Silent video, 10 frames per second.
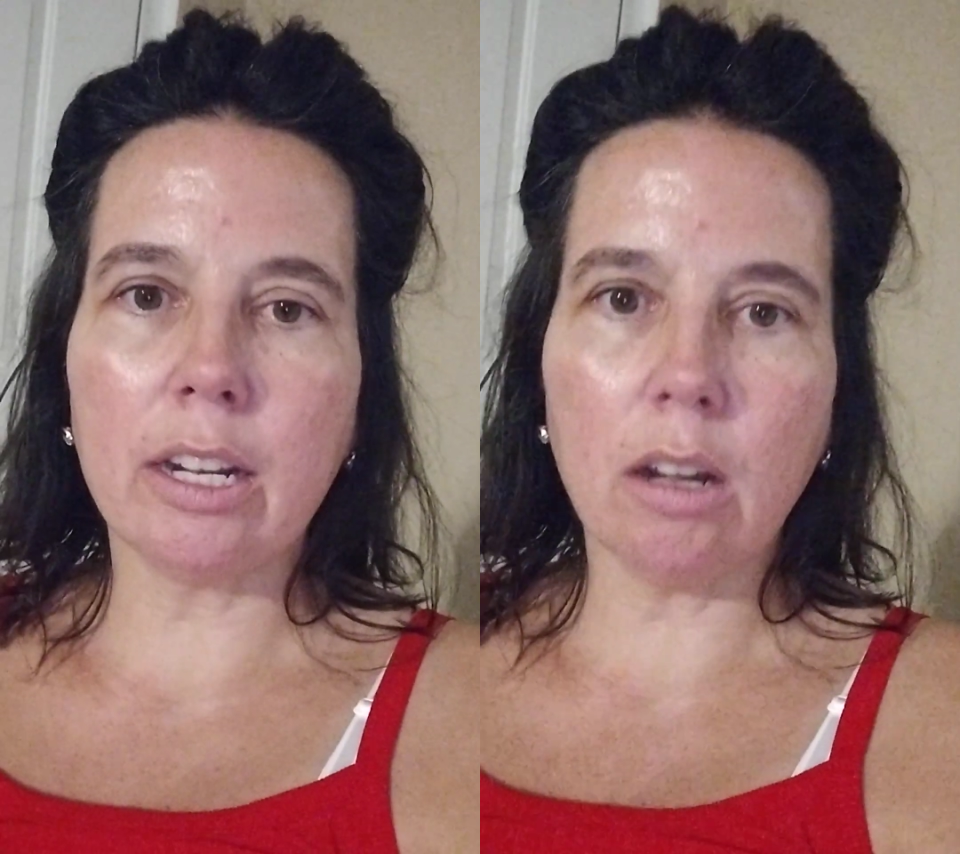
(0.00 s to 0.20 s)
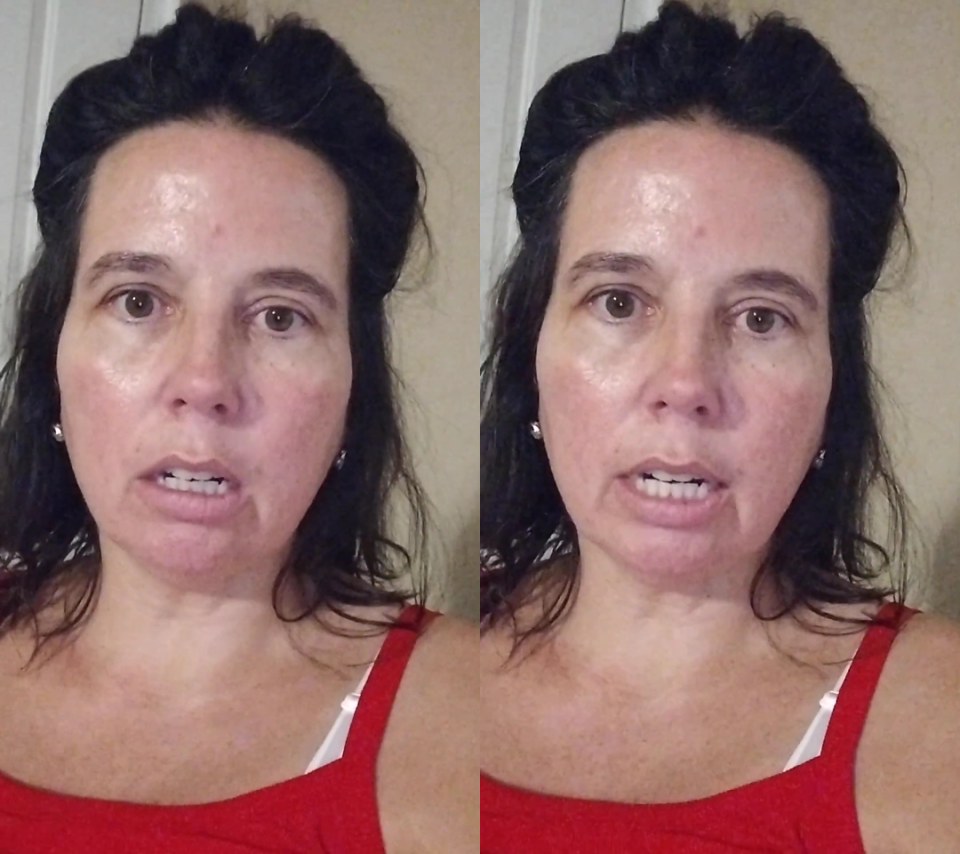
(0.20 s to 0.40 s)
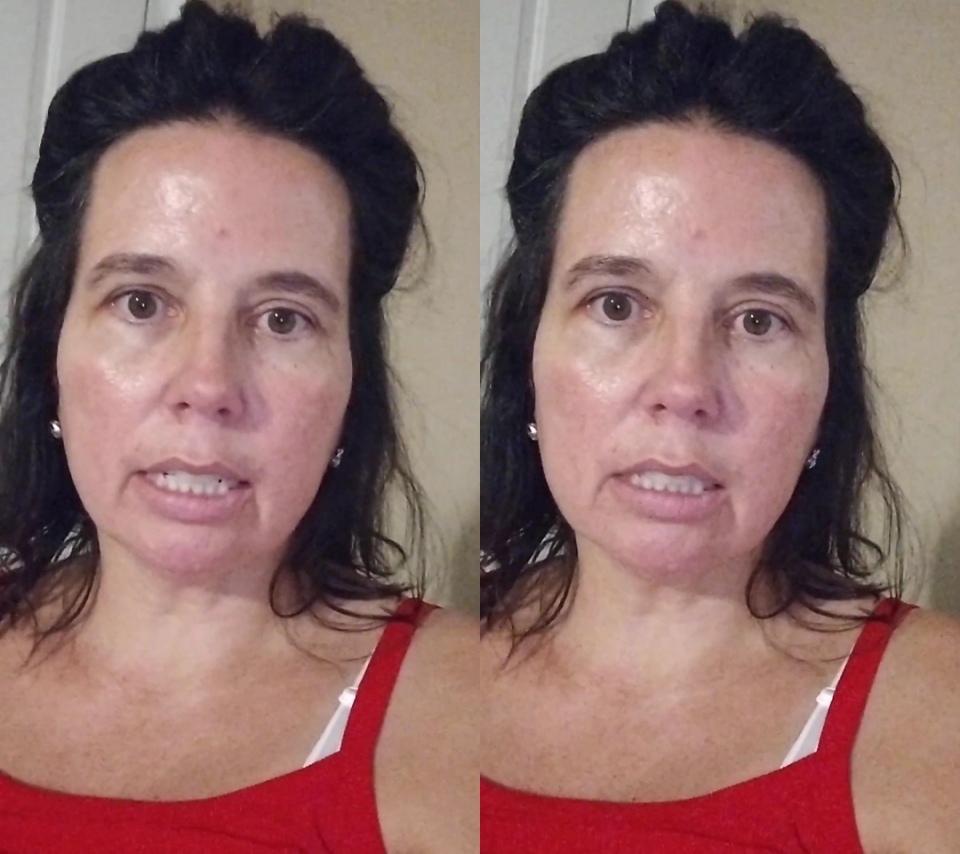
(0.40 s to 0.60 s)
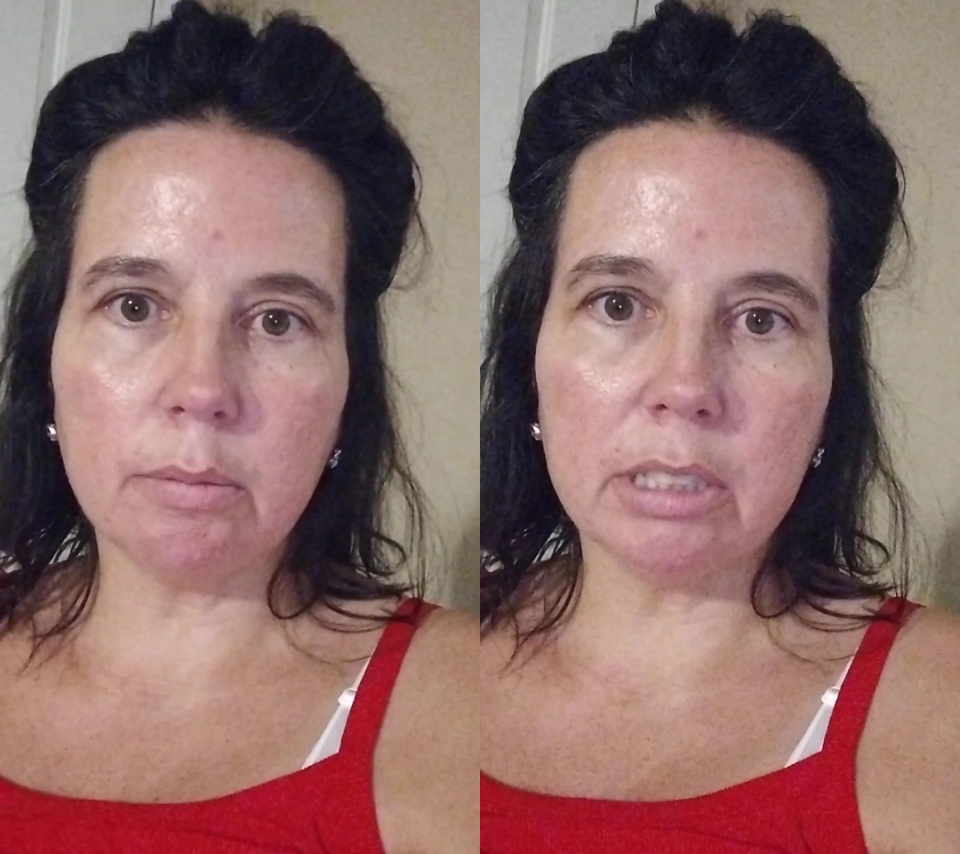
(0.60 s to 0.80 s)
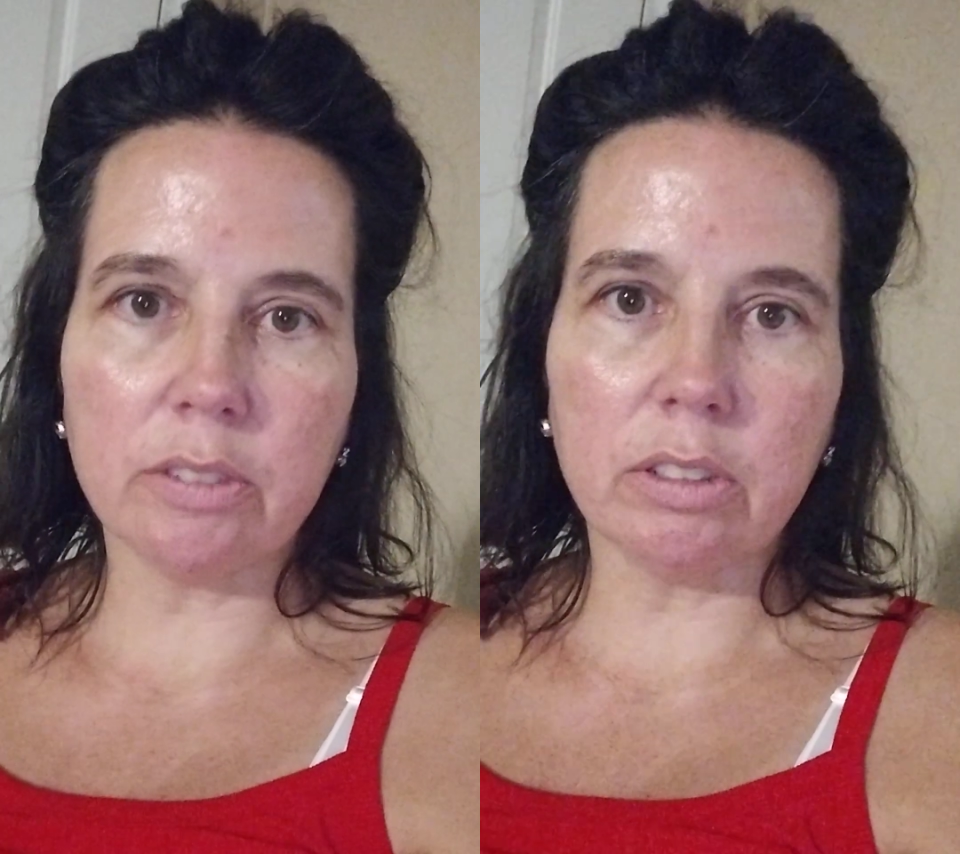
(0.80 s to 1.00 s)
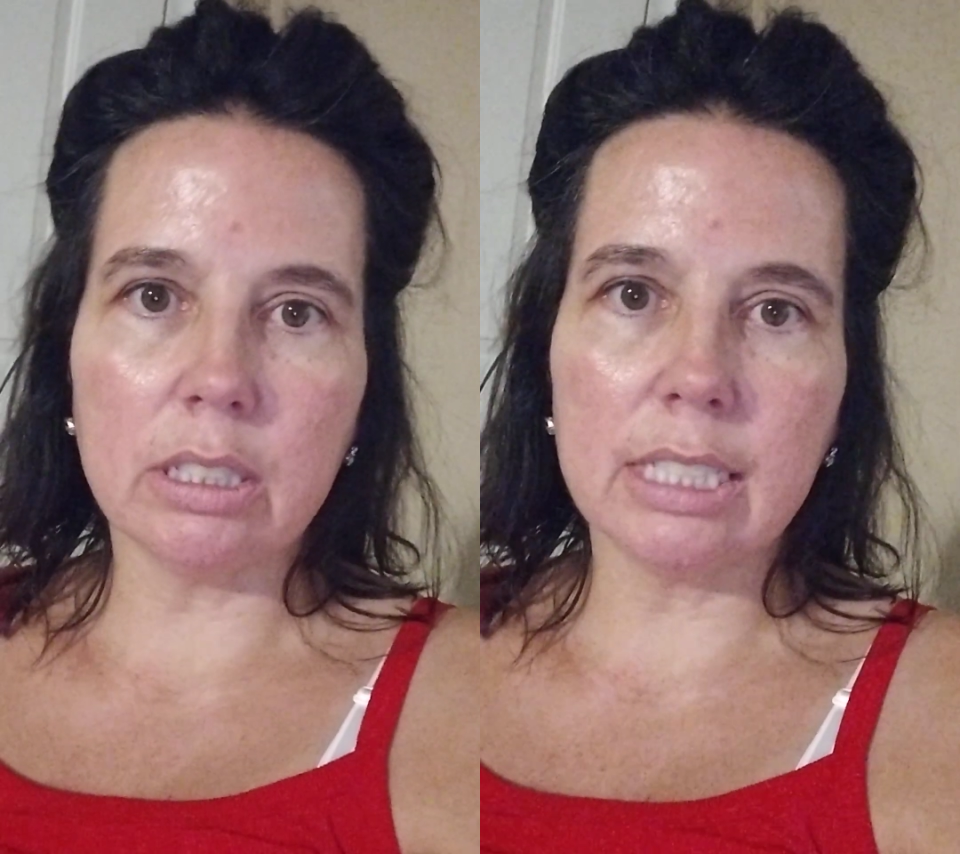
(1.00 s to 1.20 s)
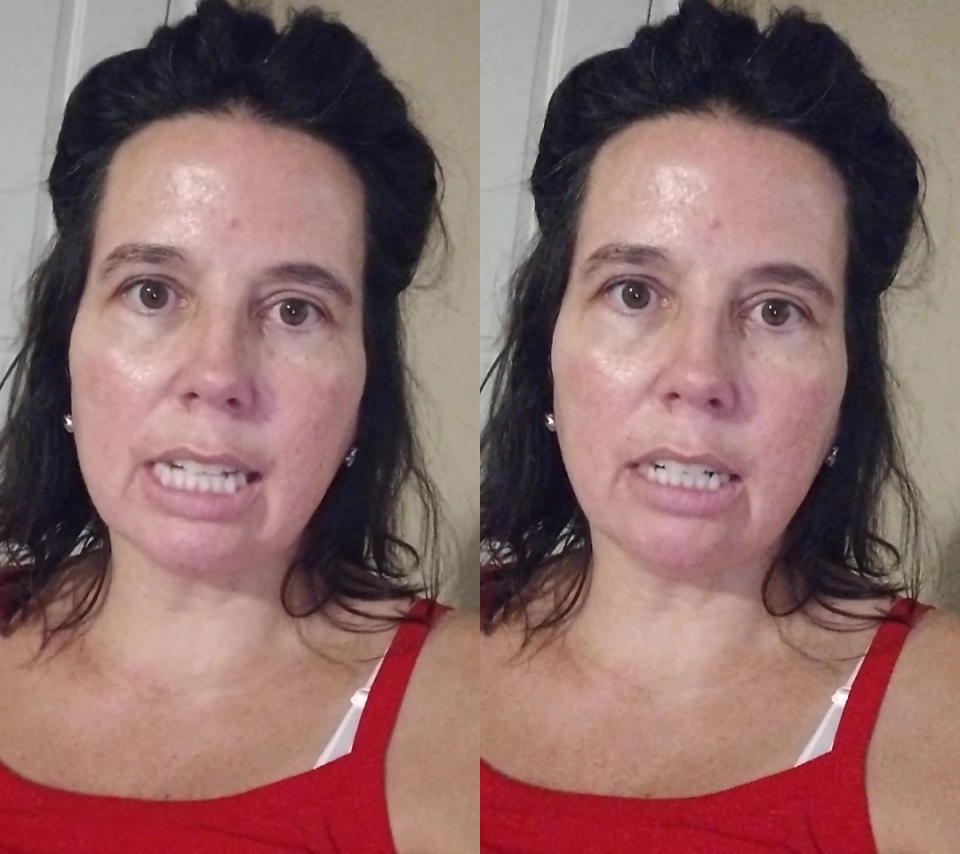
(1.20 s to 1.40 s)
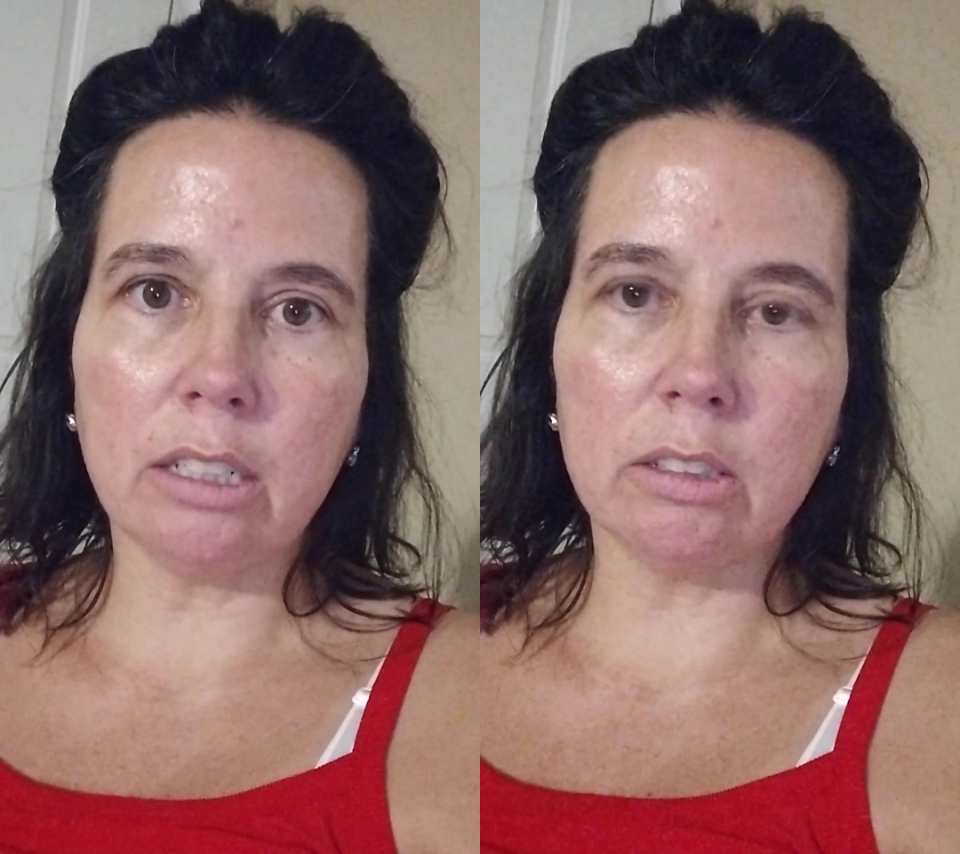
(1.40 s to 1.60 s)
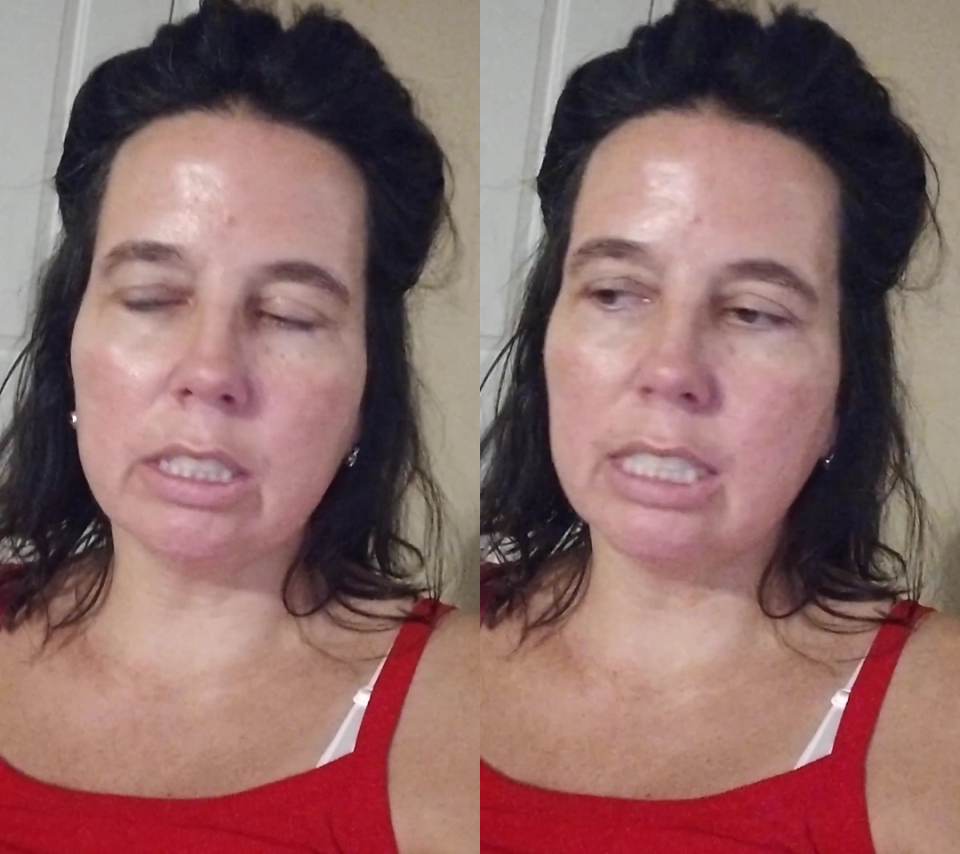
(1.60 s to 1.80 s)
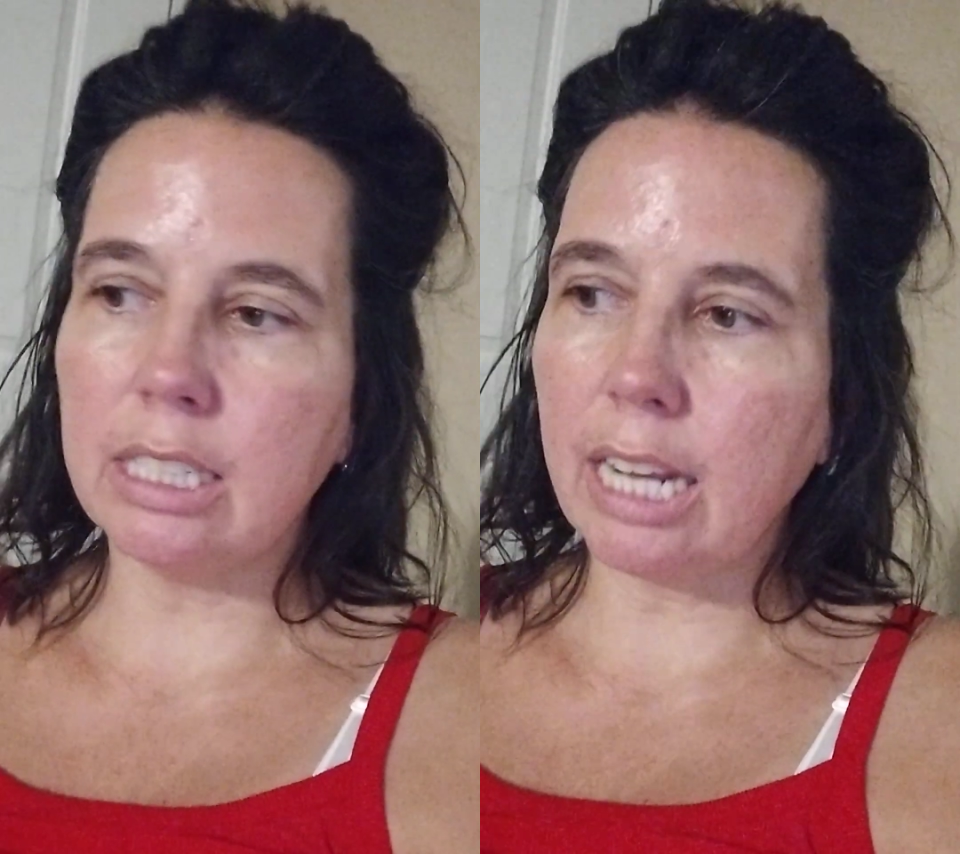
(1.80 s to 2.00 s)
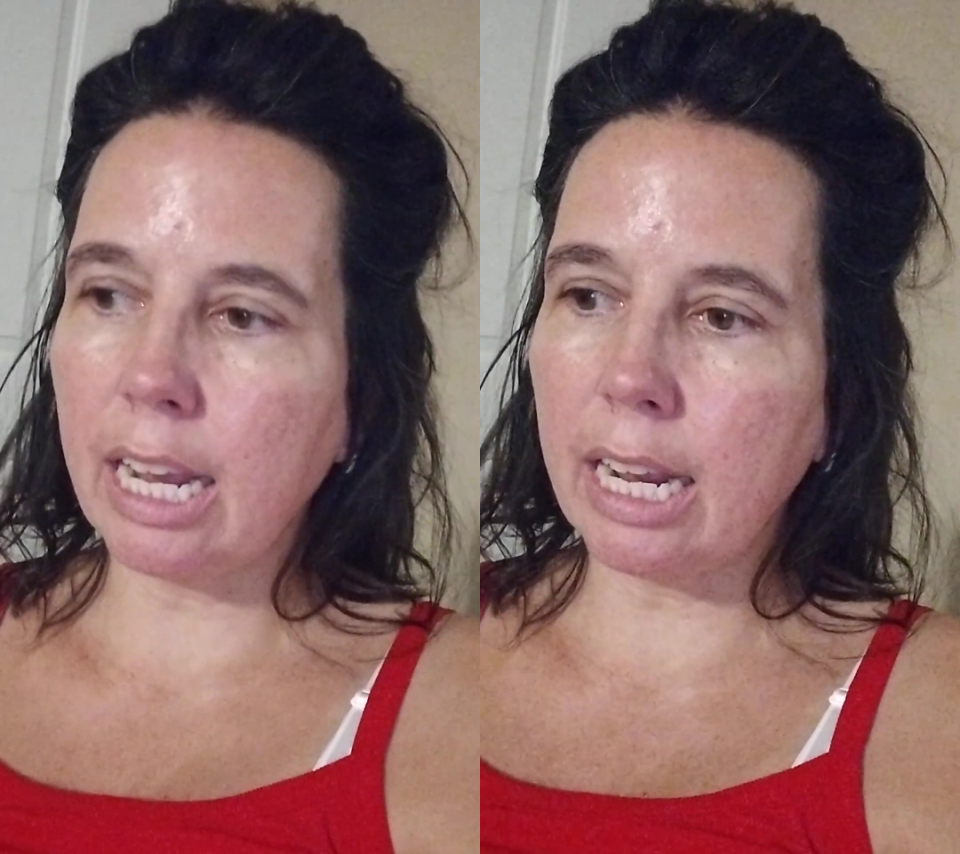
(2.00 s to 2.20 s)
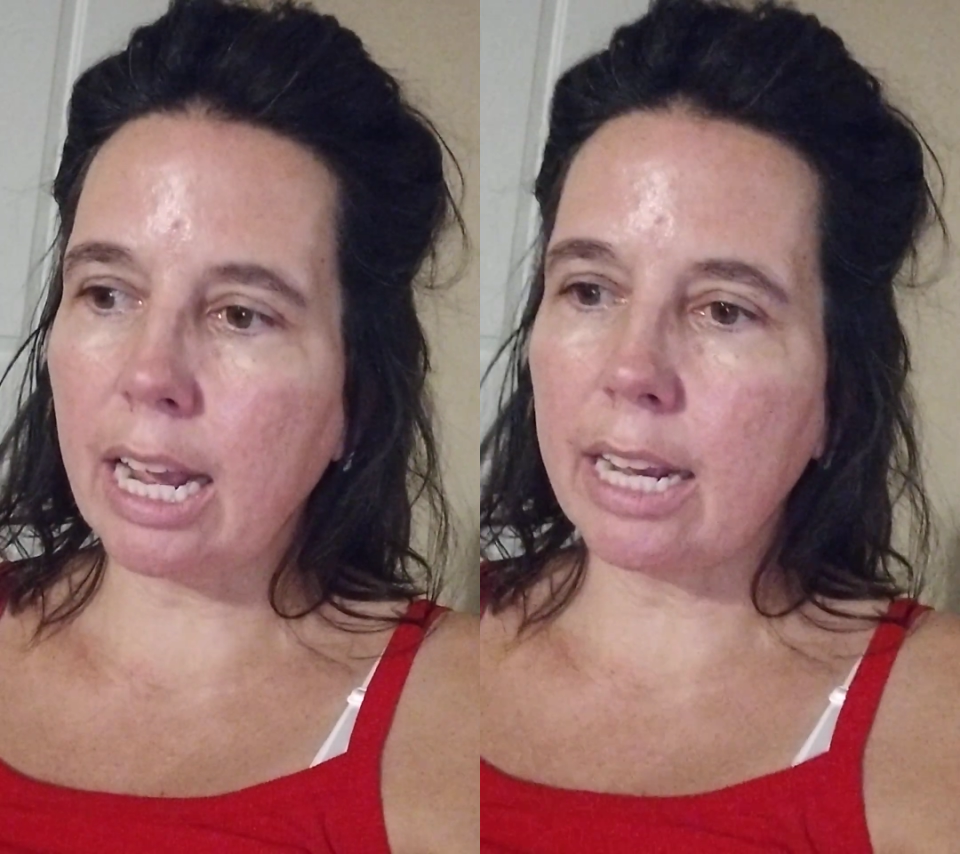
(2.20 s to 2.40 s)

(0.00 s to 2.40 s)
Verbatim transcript: I called like some different centers today.